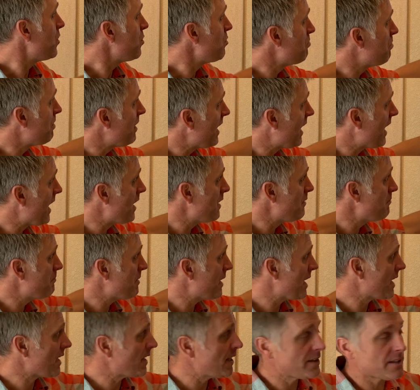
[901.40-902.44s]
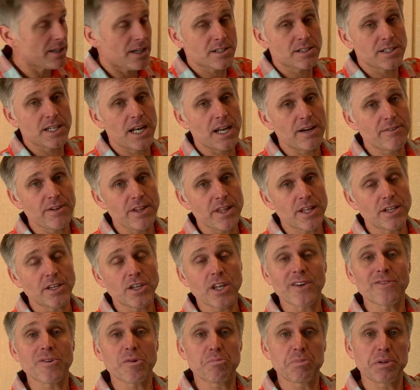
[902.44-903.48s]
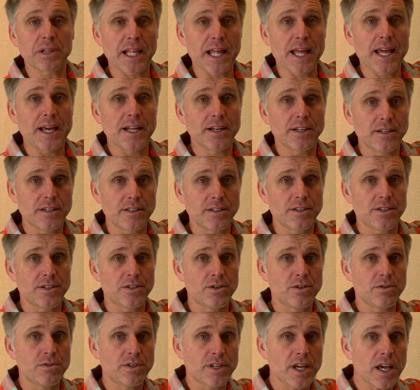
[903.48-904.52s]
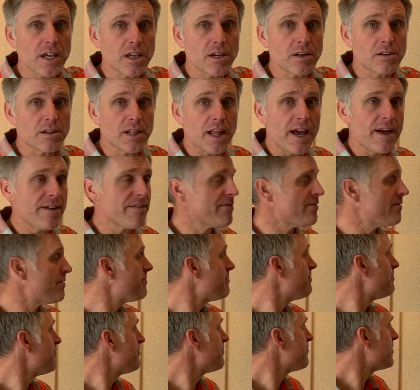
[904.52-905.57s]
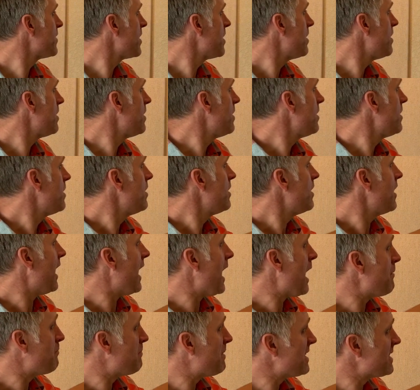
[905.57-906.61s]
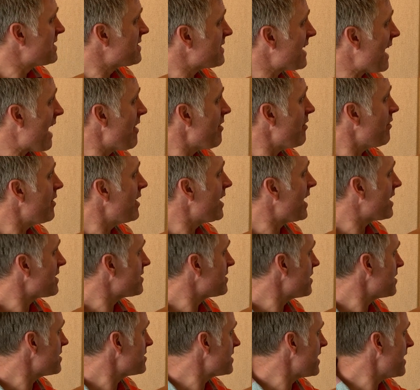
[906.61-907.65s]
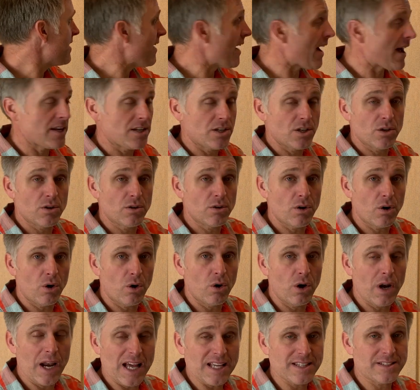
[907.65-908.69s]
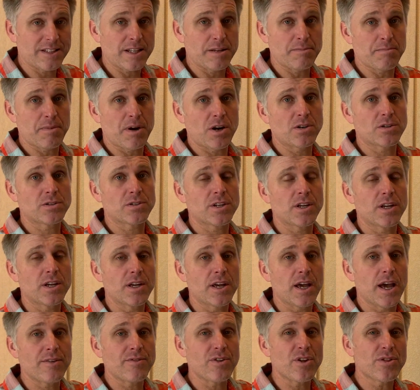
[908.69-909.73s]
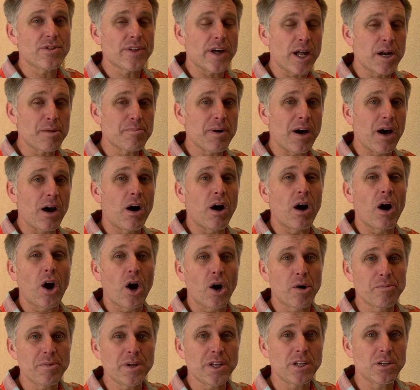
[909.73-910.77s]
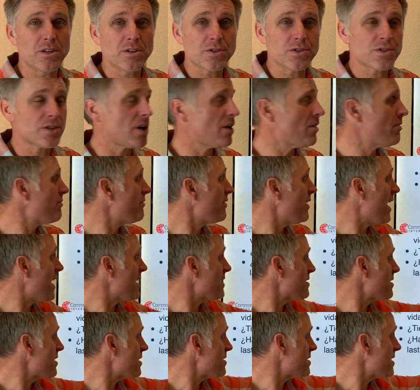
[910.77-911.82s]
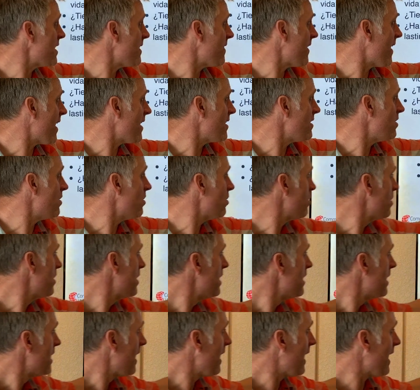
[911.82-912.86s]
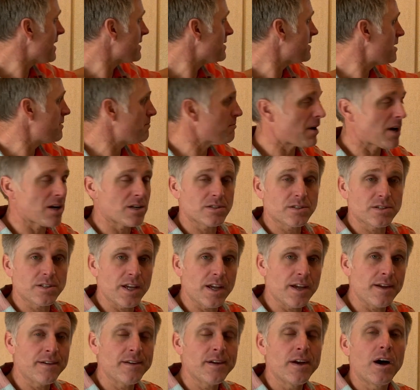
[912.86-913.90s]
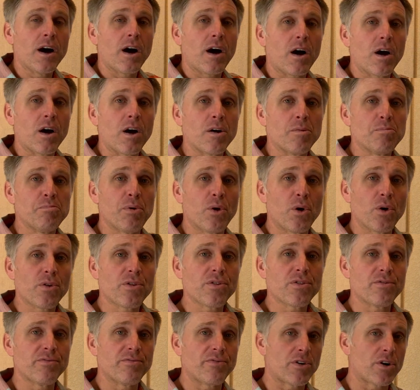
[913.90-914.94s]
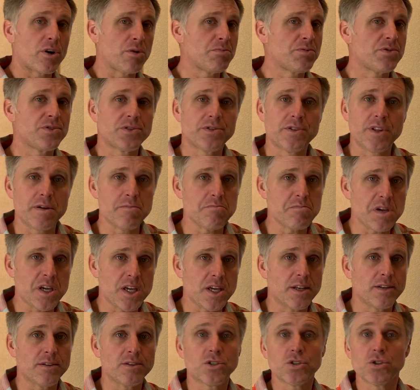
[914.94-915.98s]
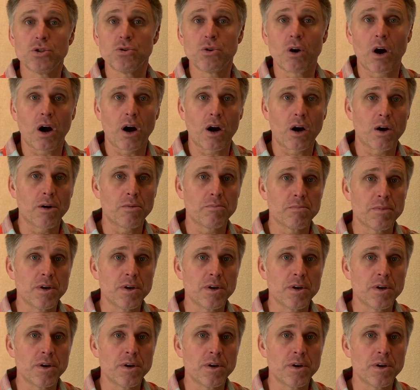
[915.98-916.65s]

un plan para quitarse la vida? Do you have a plan to take your life? ¿Ha pensado en hacerse daño o lastimarse? Have you thought about harming yourself? Hacerse daño, lastimarse are both verbs that mean to harm